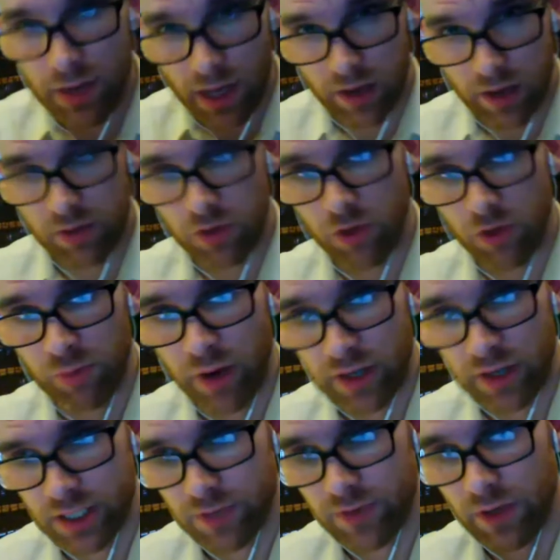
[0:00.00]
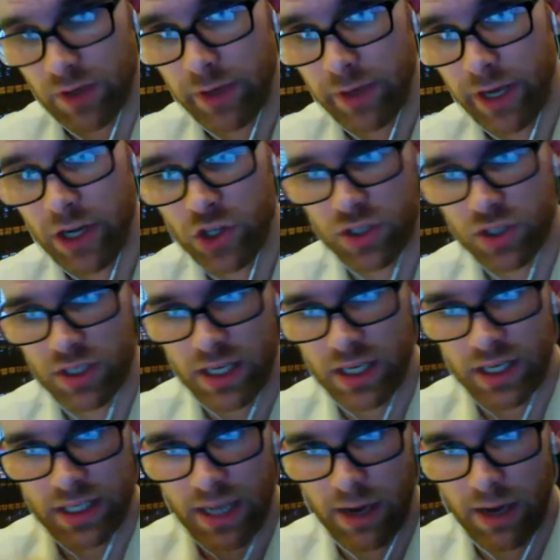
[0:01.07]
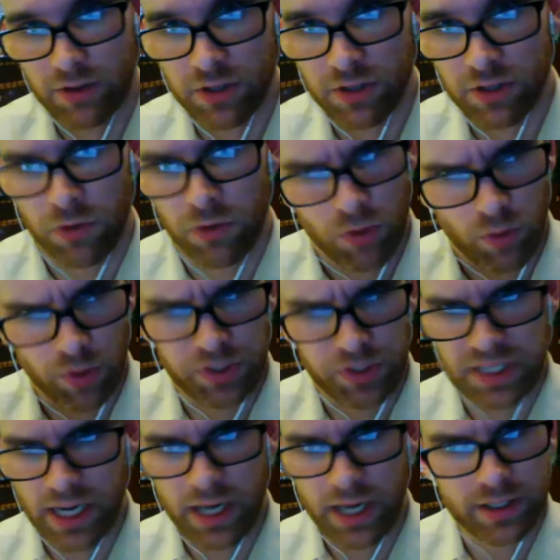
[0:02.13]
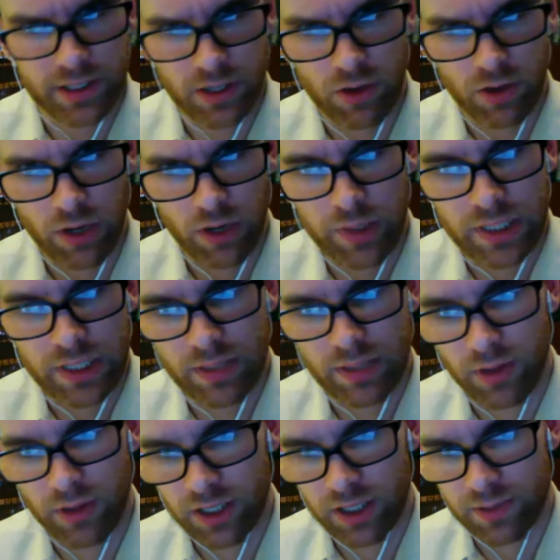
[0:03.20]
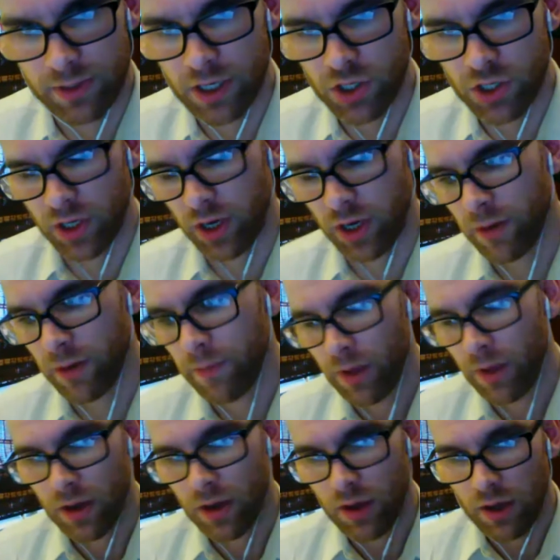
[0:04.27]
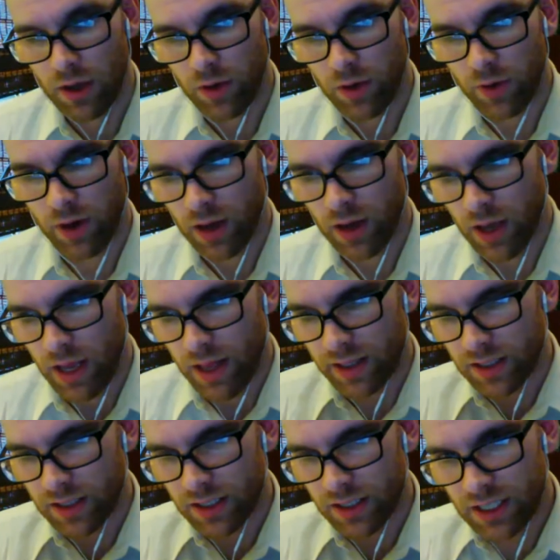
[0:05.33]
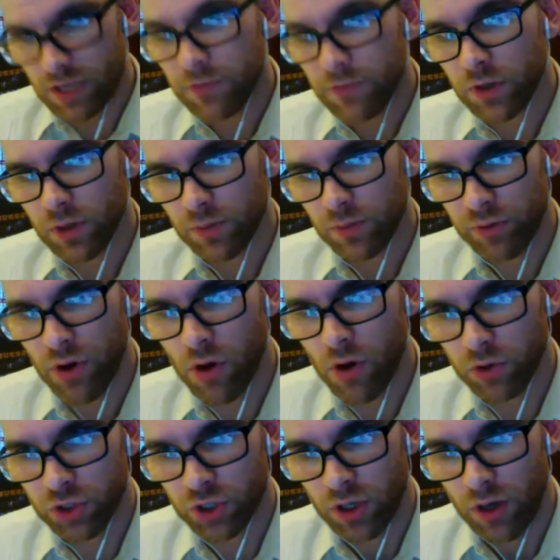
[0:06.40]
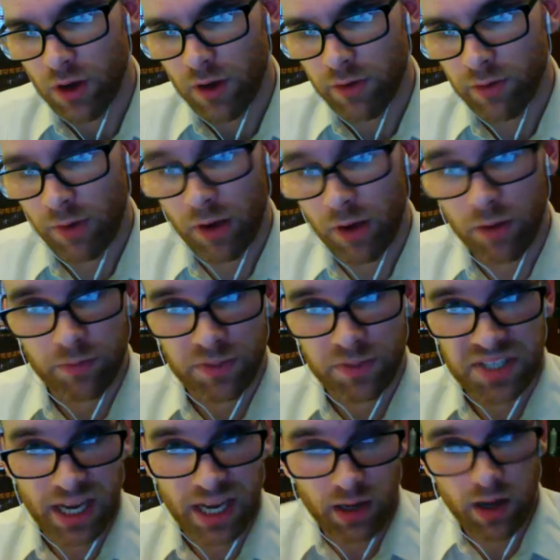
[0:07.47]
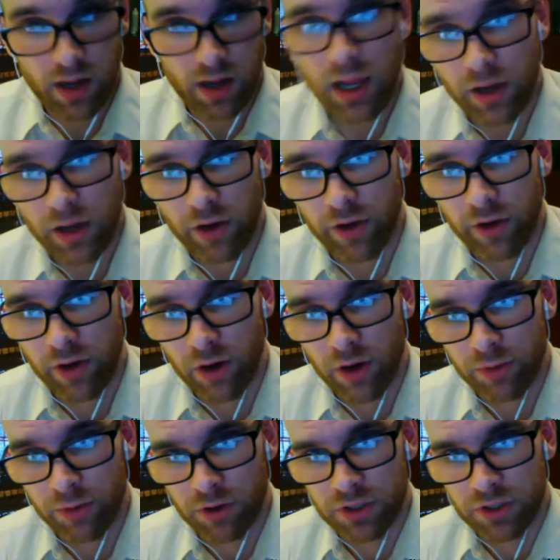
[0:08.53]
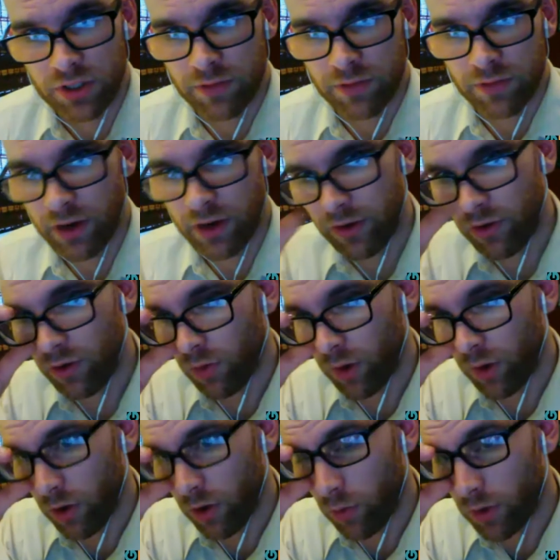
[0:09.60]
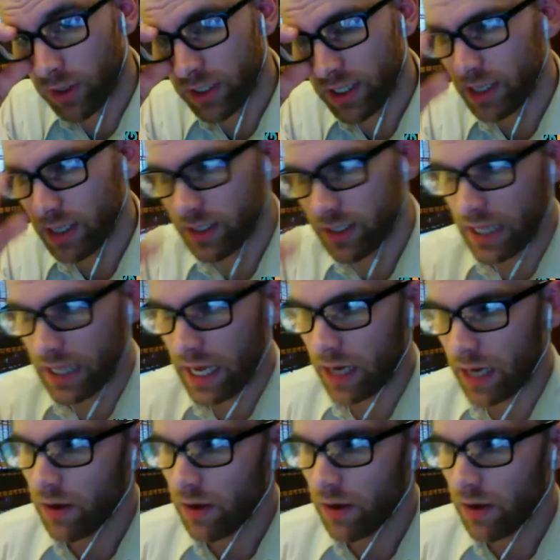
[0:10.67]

use process of elimination to get down to, well, design is the only reasonable explanation here, right? That's a different approach from a, say, likelihood approach to fine-tuning, where one says that